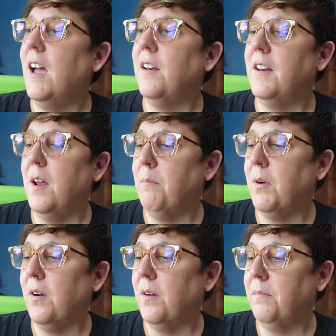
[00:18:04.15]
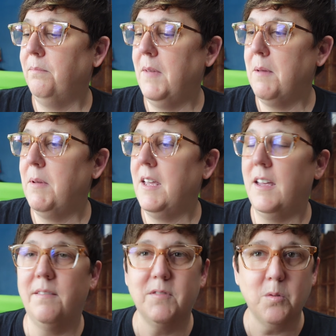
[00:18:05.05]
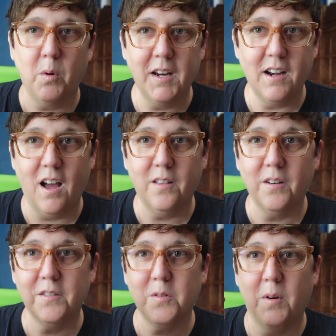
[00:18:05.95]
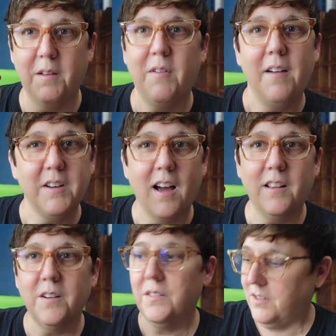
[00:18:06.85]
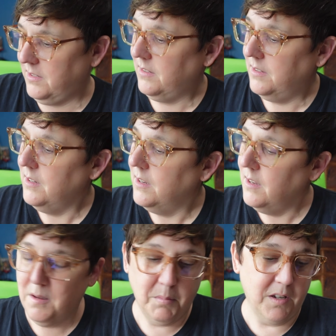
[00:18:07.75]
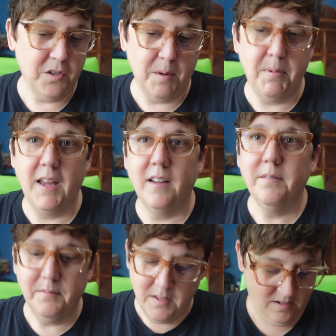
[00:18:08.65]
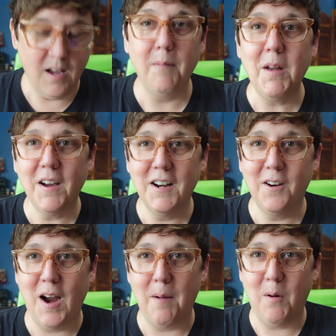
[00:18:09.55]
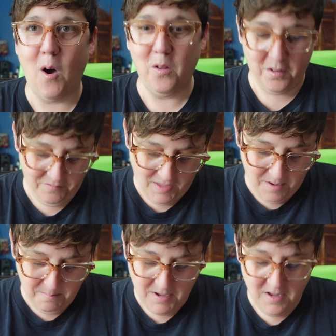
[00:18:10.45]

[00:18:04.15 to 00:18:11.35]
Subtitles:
out a number, maybe $20, $25 plus shipping. I'm not going to grab all of them,